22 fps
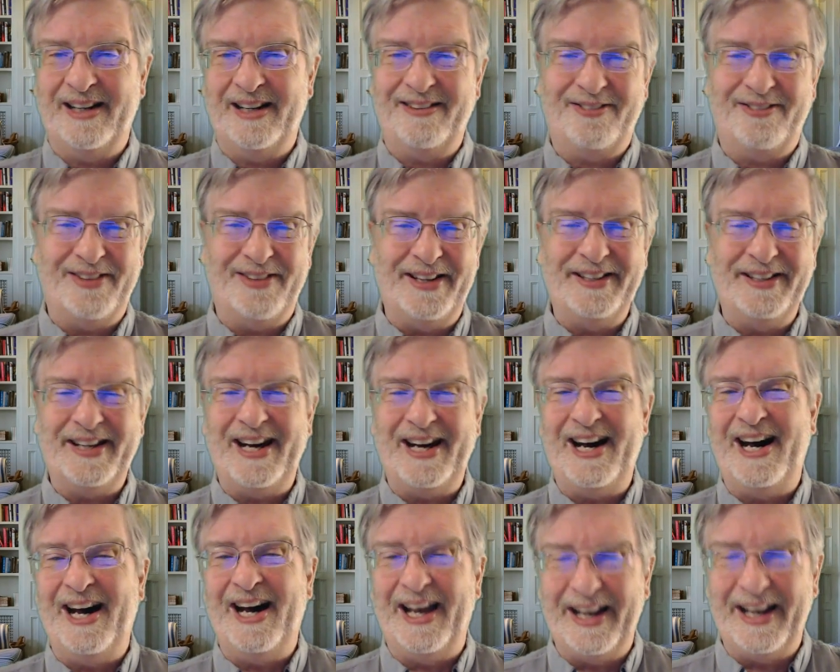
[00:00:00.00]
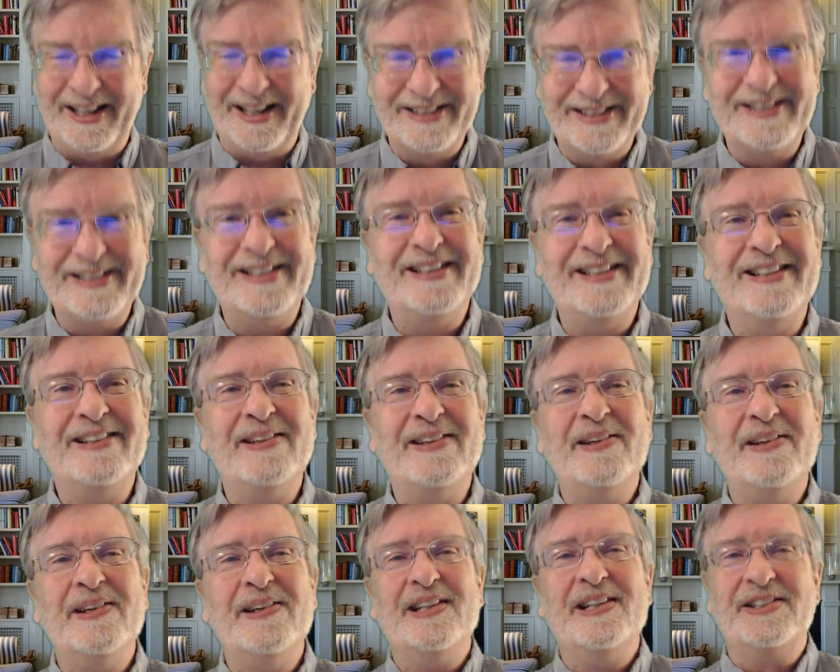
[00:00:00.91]
they're trying to hide,
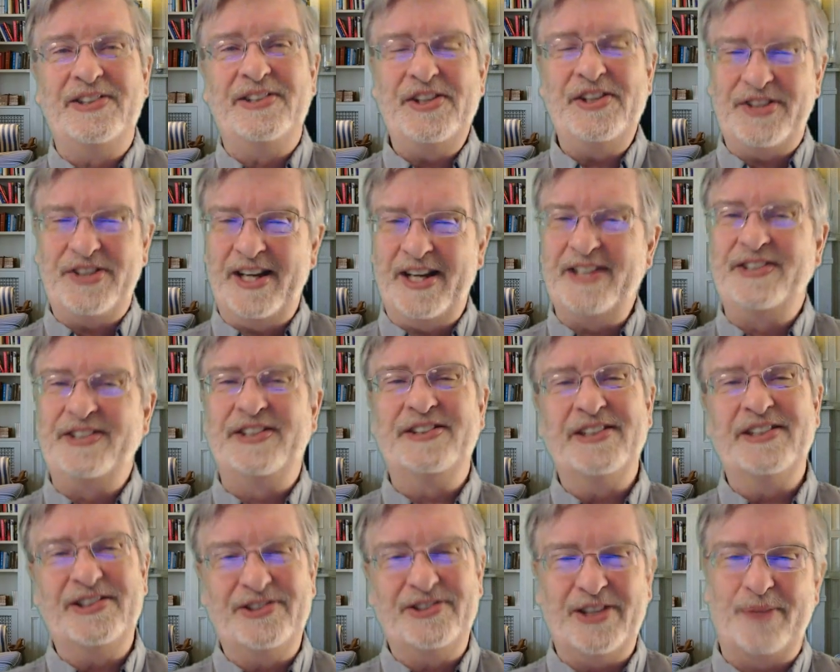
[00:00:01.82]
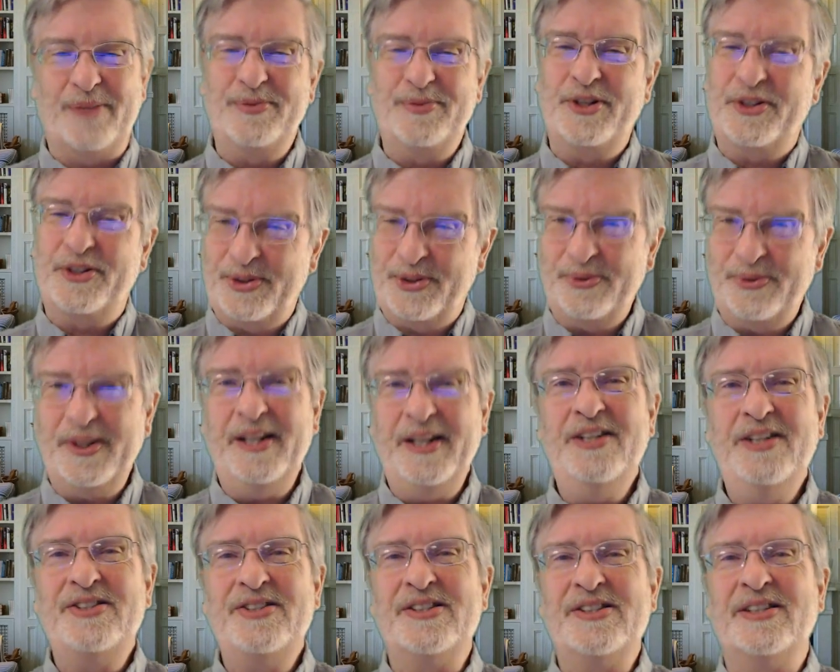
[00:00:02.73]
she changes the subject to
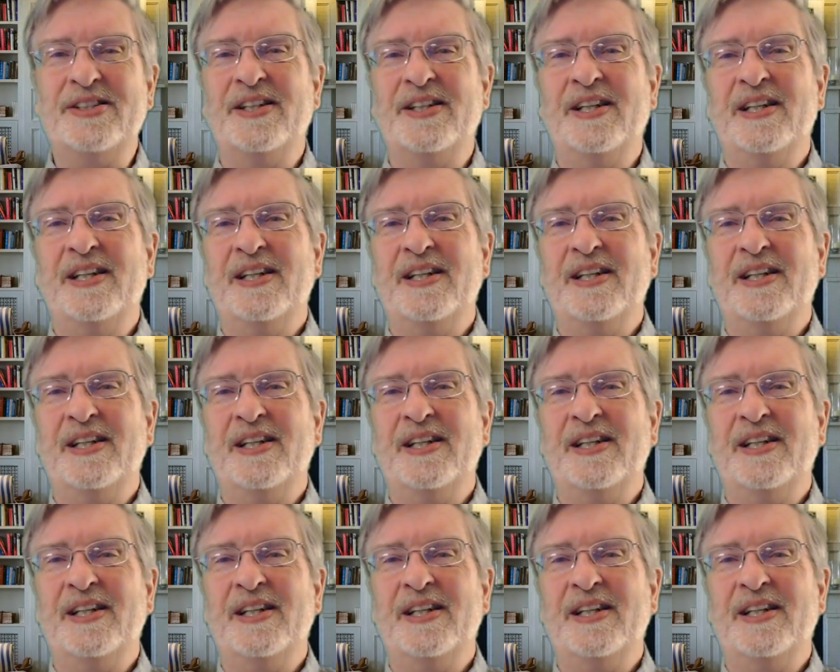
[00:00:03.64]
religion.